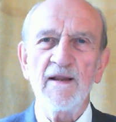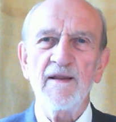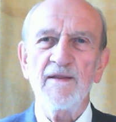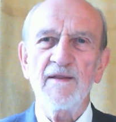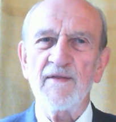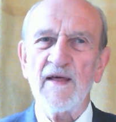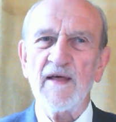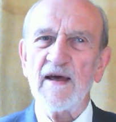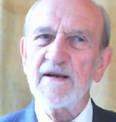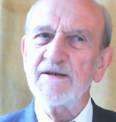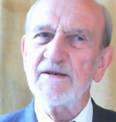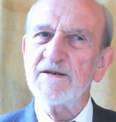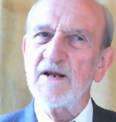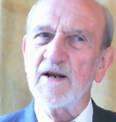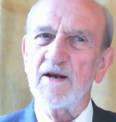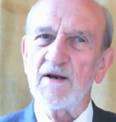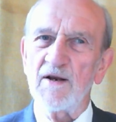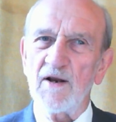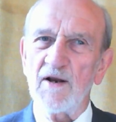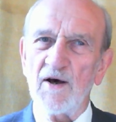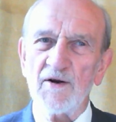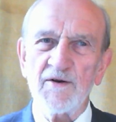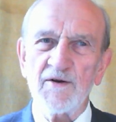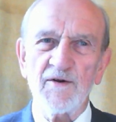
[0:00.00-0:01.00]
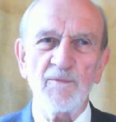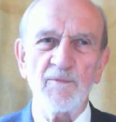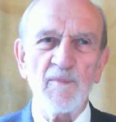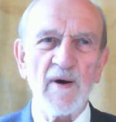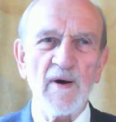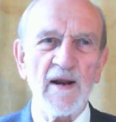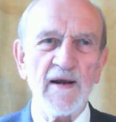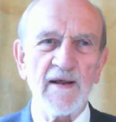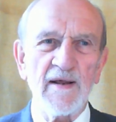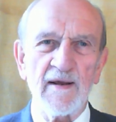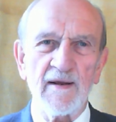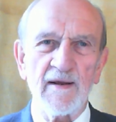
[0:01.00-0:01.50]
That's a lot of
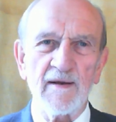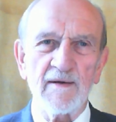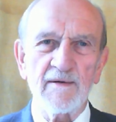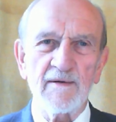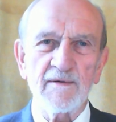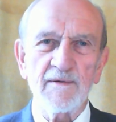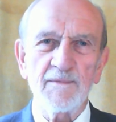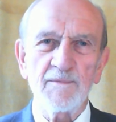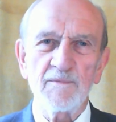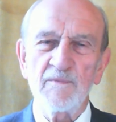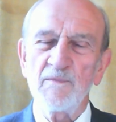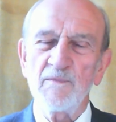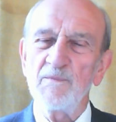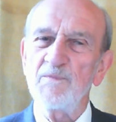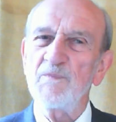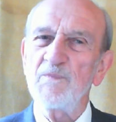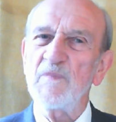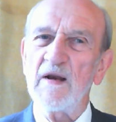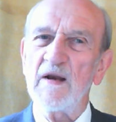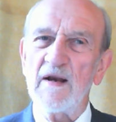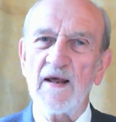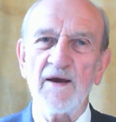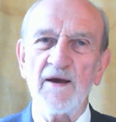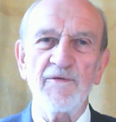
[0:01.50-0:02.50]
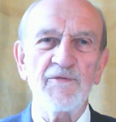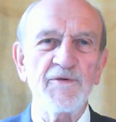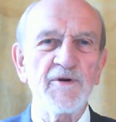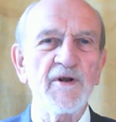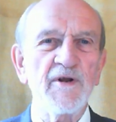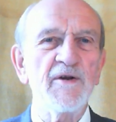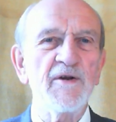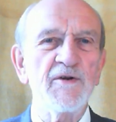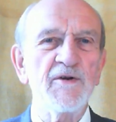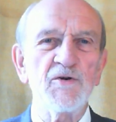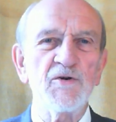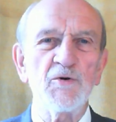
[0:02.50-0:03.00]
money left
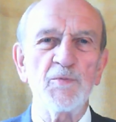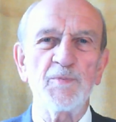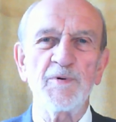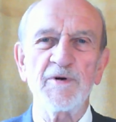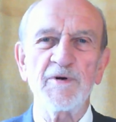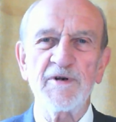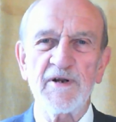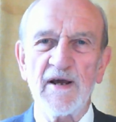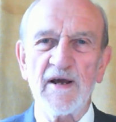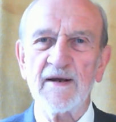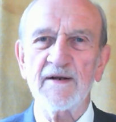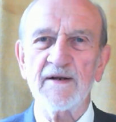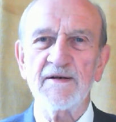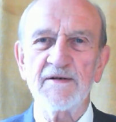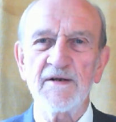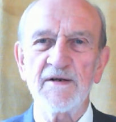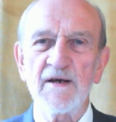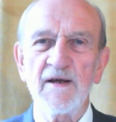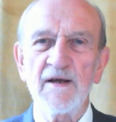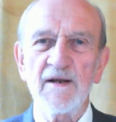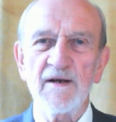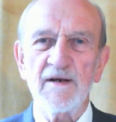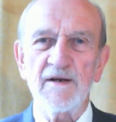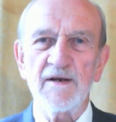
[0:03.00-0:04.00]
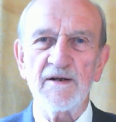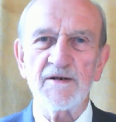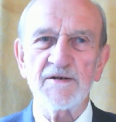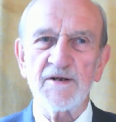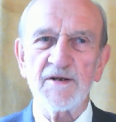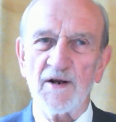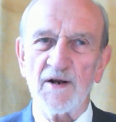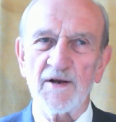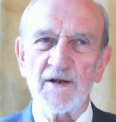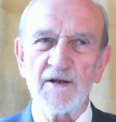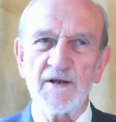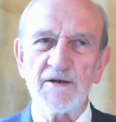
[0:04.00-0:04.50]
to protect
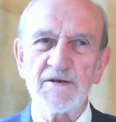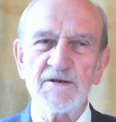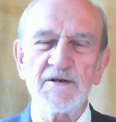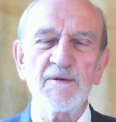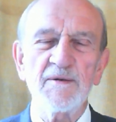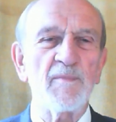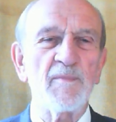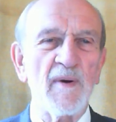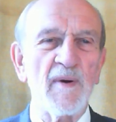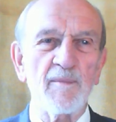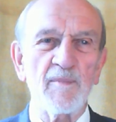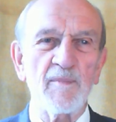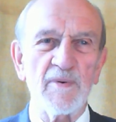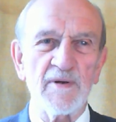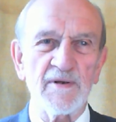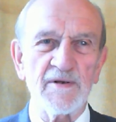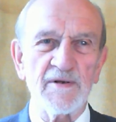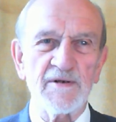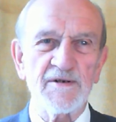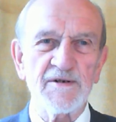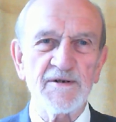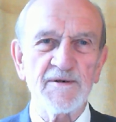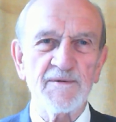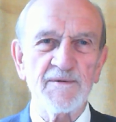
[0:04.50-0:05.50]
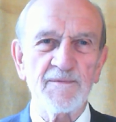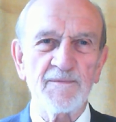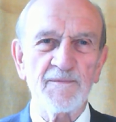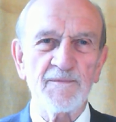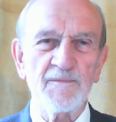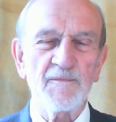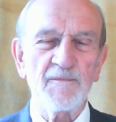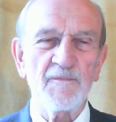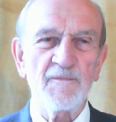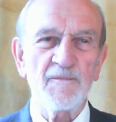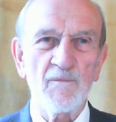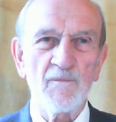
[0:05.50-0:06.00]
dishonest members.
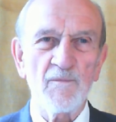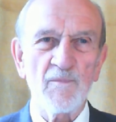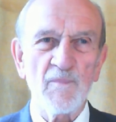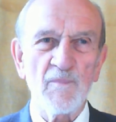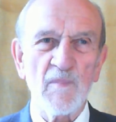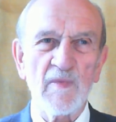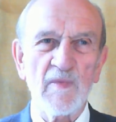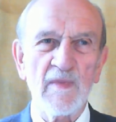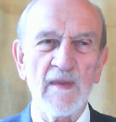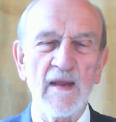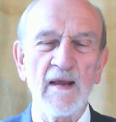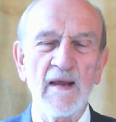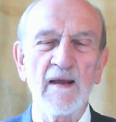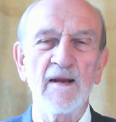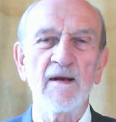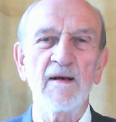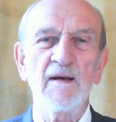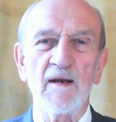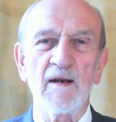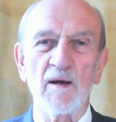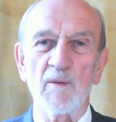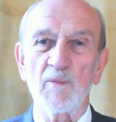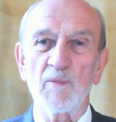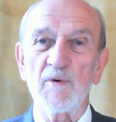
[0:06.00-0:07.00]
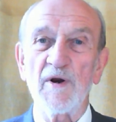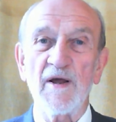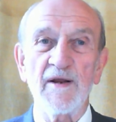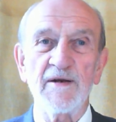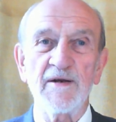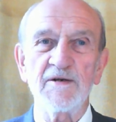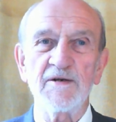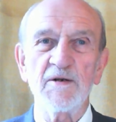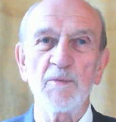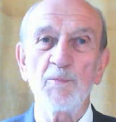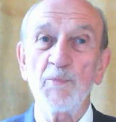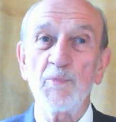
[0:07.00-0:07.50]
Number
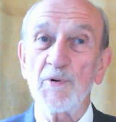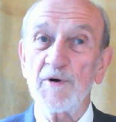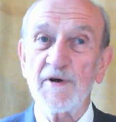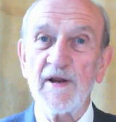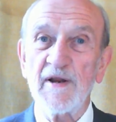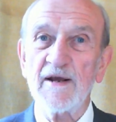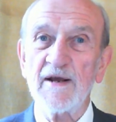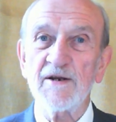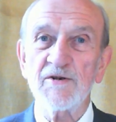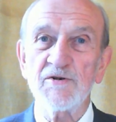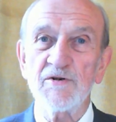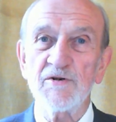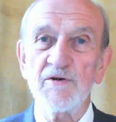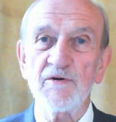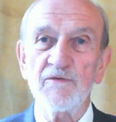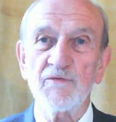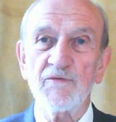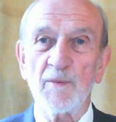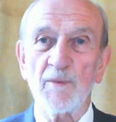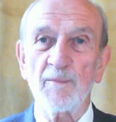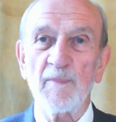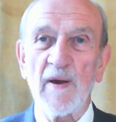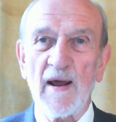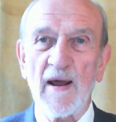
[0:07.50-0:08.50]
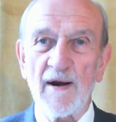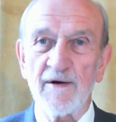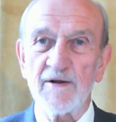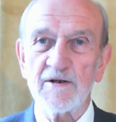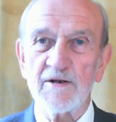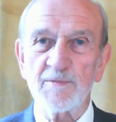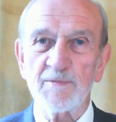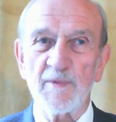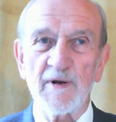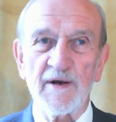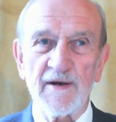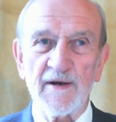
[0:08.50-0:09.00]
8. Protection from
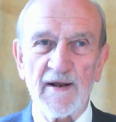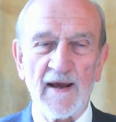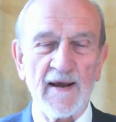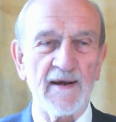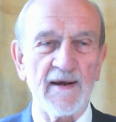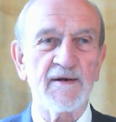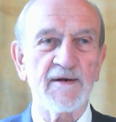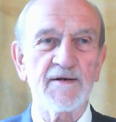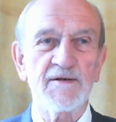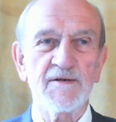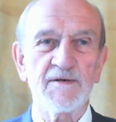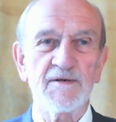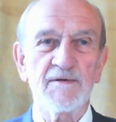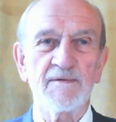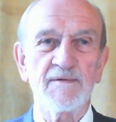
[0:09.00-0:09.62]
Harassment Act.